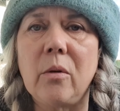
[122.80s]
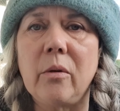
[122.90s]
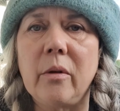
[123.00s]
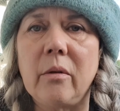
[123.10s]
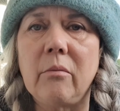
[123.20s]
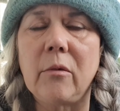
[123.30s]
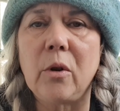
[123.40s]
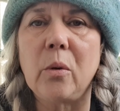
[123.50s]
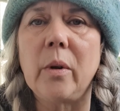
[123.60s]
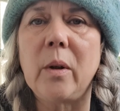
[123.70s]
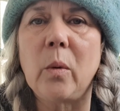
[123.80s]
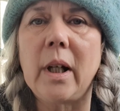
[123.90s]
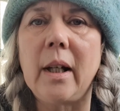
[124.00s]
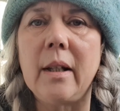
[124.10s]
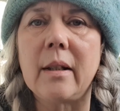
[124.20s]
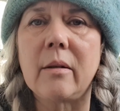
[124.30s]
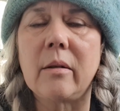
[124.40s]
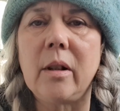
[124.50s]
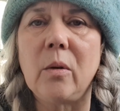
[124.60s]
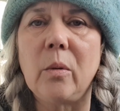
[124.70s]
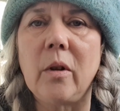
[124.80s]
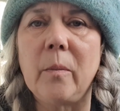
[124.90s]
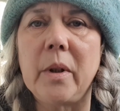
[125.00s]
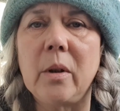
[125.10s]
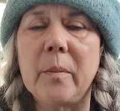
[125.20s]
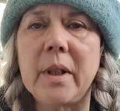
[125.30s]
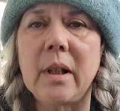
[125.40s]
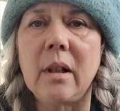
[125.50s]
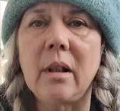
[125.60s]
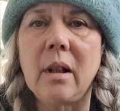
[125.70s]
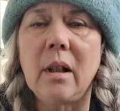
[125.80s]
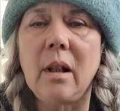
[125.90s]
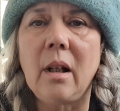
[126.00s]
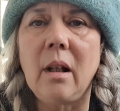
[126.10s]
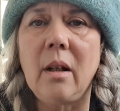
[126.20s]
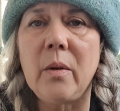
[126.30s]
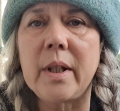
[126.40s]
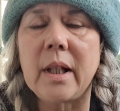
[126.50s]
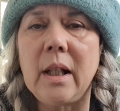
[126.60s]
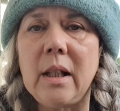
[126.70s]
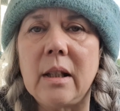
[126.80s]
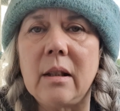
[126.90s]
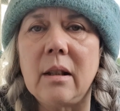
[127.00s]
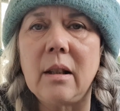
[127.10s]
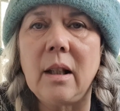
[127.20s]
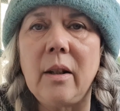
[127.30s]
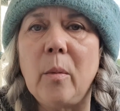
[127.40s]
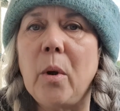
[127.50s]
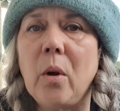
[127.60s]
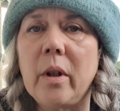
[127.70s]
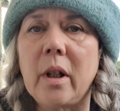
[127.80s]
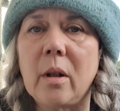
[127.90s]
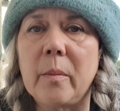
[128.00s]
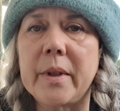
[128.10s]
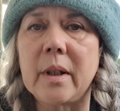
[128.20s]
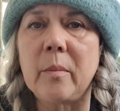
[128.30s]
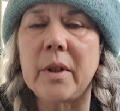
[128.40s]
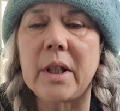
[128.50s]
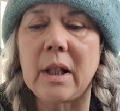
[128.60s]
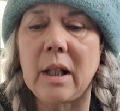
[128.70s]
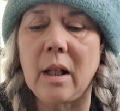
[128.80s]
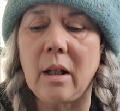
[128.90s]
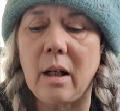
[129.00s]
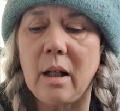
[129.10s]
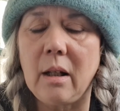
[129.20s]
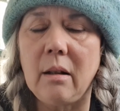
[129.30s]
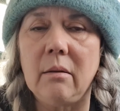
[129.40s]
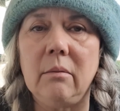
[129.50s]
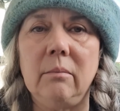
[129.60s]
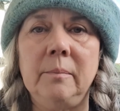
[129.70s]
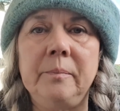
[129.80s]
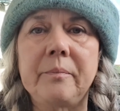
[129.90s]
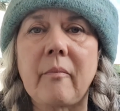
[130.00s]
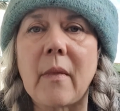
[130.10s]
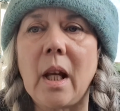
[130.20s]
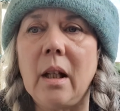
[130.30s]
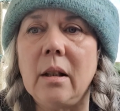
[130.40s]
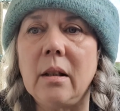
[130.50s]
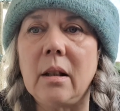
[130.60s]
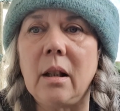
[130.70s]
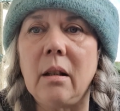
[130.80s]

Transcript: on growing wise, what I've been up to outside and in the polycrubs in particular. And